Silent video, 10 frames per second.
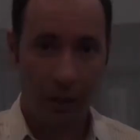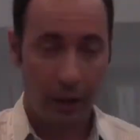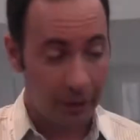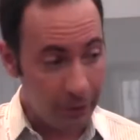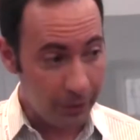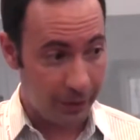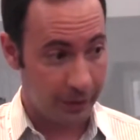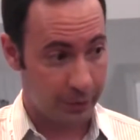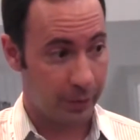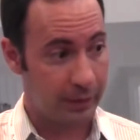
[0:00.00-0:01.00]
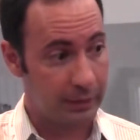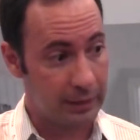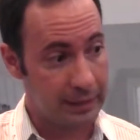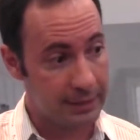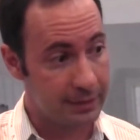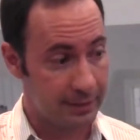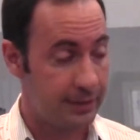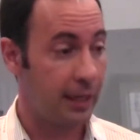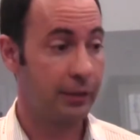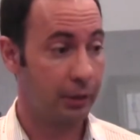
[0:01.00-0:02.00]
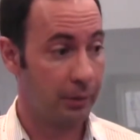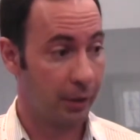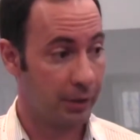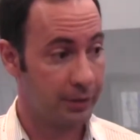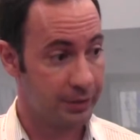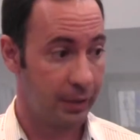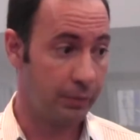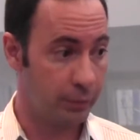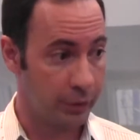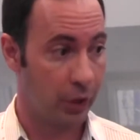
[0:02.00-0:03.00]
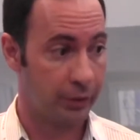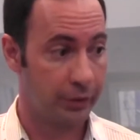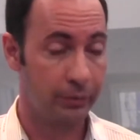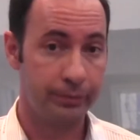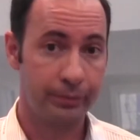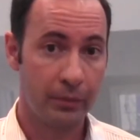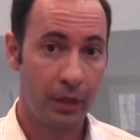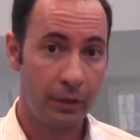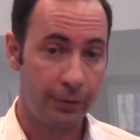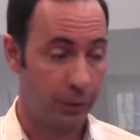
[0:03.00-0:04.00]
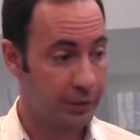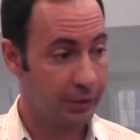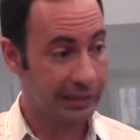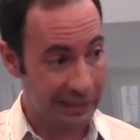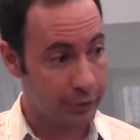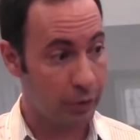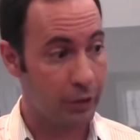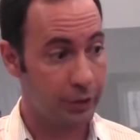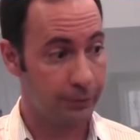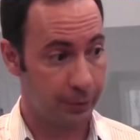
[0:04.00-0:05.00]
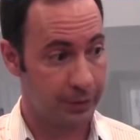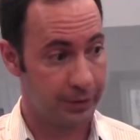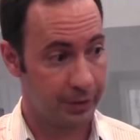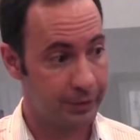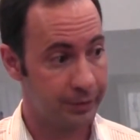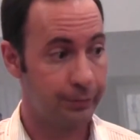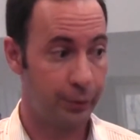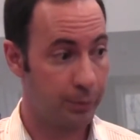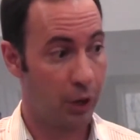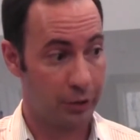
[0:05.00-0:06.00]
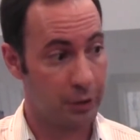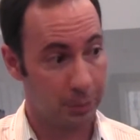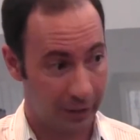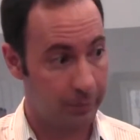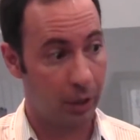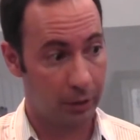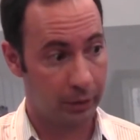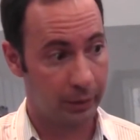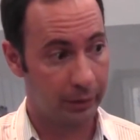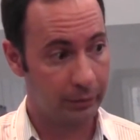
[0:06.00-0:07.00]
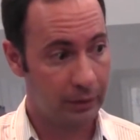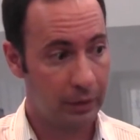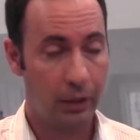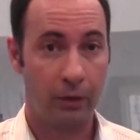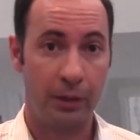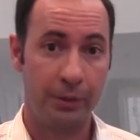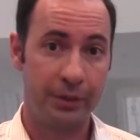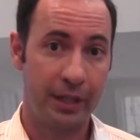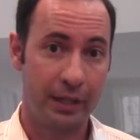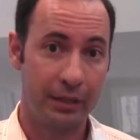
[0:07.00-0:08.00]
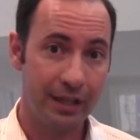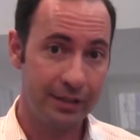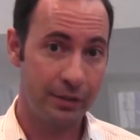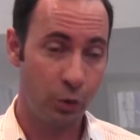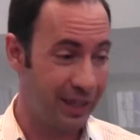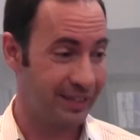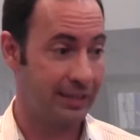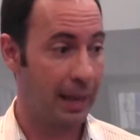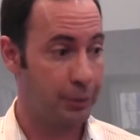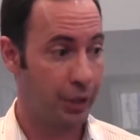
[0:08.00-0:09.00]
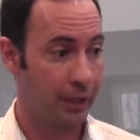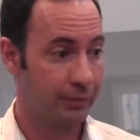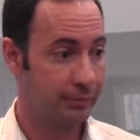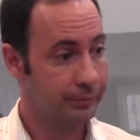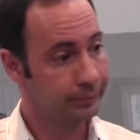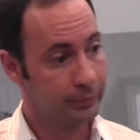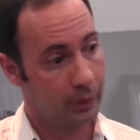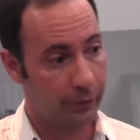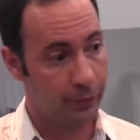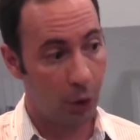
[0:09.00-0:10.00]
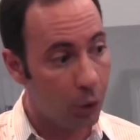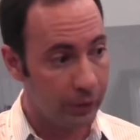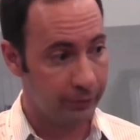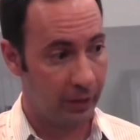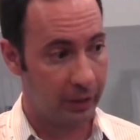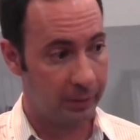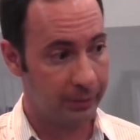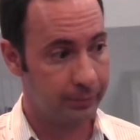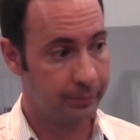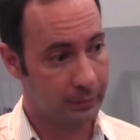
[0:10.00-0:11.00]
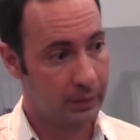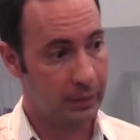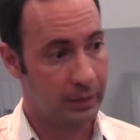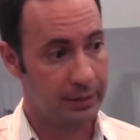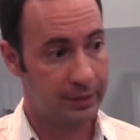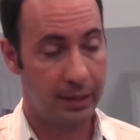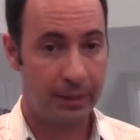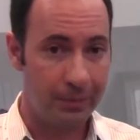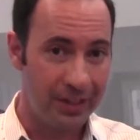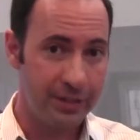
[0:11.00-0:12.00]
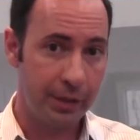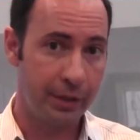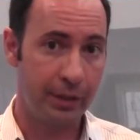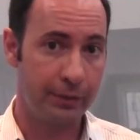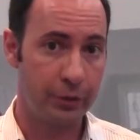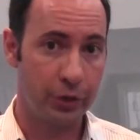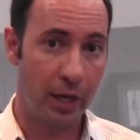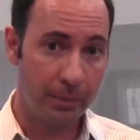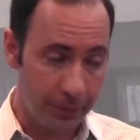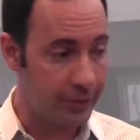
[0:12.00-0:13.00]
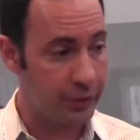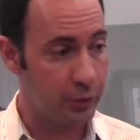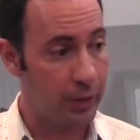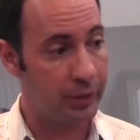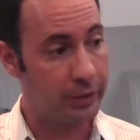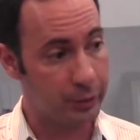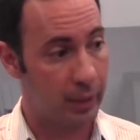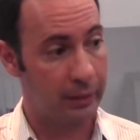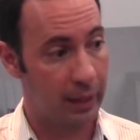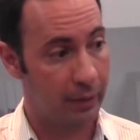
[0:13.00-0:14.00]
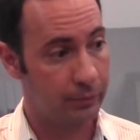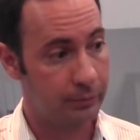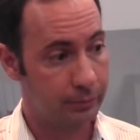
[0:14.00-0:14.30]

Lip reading: Another thing that's great is the secondary markets that we talk to. Folks in construction, for instance, for project plan monitoring, are able to take a nice quick snapshot of the whole environment and say, this area of the job, this is where it is right now.